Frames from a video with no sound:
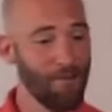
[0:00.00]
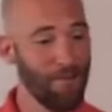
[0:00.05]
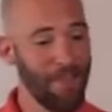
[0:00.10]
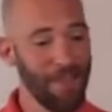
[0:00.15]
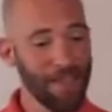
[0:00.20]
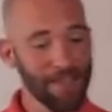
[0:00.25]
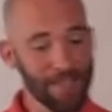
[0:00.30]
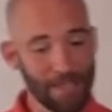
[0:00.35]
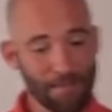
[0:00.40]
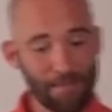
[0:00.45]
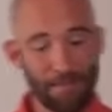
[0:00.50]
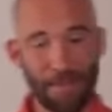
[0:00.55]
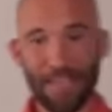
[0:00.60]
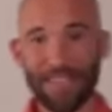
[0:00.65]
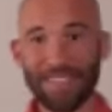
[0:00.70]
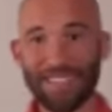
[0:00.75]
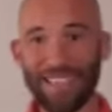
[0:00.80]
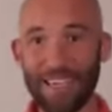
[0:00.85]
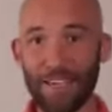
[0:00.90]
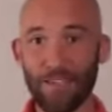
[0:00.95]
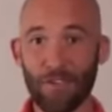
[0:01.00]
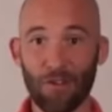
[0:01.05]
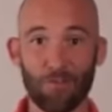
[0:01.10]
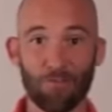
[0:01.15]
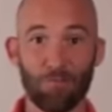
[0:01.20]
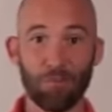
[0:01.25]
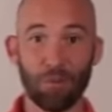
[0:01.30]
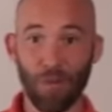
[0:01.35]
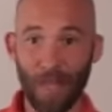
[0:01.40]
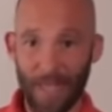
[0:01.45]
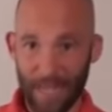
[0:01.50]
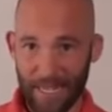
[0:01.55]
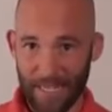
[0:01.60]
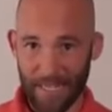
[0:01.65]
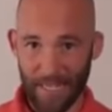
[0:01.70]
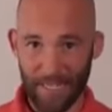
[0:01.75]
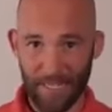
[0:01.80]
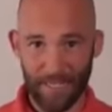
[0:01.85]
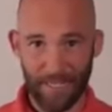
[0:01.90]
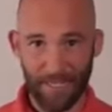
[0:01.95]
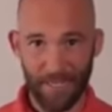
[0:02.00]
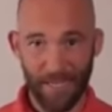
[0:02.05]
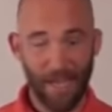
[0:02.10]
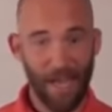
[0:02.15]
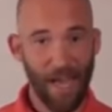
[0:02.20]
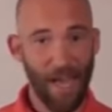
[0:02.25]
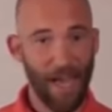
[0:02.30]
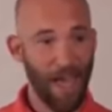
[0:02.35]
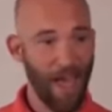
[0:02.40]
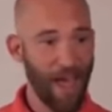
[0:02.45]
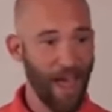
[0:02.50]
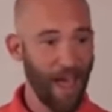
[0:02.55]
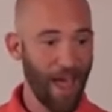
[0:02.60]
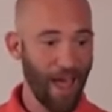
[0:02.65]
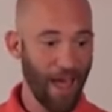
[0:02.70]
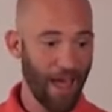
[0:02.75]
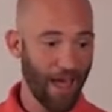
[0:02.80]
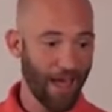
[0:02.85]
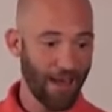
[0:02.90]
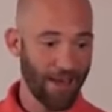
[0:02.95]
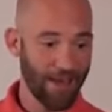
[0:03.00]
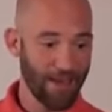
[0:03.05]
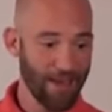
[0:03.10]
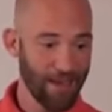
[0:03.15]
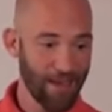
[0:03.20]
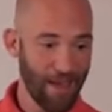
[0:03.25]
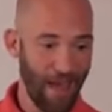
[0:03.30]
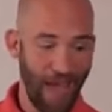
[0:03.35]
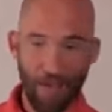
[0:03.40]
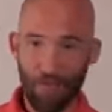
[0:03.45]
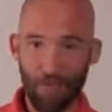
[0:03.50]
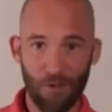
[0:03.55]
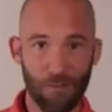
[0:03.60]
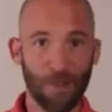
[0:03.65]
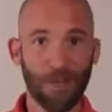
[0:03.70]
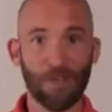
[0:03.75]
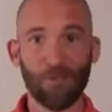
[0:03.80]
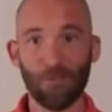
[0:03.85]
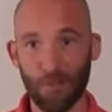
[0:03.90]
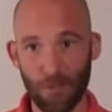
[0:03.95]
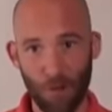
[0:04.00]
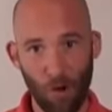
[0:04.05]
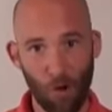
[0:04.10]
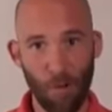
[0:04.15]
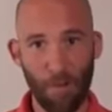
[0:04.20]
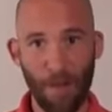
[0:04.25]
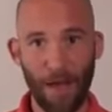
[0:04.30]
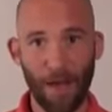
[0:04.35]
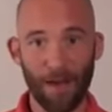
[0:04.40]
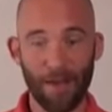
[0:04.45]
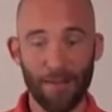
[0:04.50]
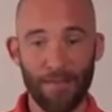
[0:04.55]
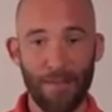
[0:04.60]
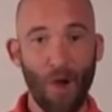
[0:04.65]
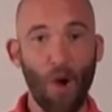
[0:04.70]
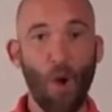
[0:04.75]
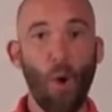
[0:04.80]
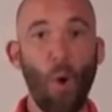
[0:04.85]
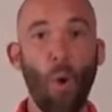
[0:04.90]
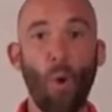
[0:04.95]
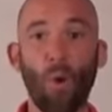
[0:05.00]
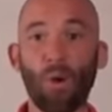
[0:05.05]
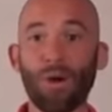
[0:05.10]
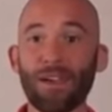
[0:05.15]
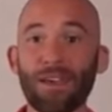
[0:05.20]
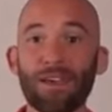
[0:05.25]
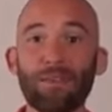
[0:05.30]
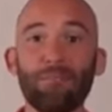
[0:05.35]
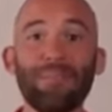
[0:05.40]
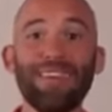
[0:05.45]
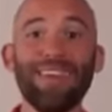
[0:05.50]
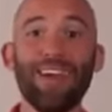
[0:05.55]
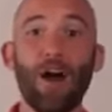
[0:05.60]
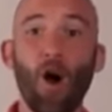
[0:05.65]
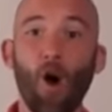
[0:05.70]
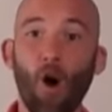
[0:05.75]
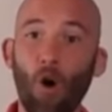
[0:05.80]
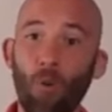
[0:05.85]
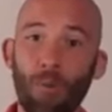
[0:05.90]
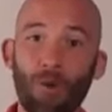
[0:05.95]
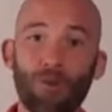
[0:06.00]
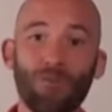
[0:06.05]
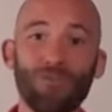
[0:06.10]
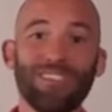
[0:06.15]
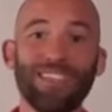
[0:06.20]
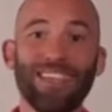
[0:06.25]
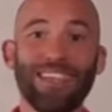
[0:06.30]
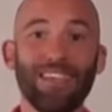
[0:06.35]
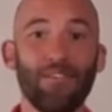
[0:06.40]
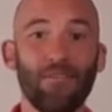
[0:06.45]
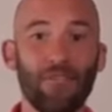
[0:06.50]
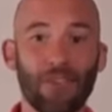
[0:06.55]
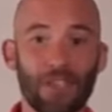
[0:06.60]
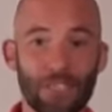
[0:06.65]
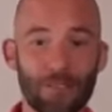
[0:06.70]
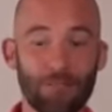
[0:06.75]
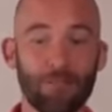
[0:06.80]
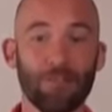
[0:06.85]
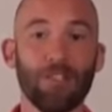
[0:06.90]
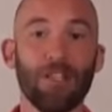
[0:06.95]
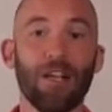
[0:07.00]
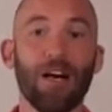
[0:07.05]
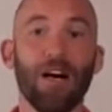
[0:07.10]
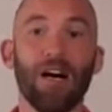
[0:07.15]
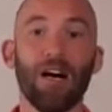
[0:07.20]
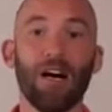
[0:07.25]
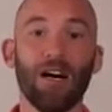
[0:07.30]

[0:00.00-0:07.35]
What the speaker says: this can be as either blatant and everybody will know about it, or it can be almost invisible.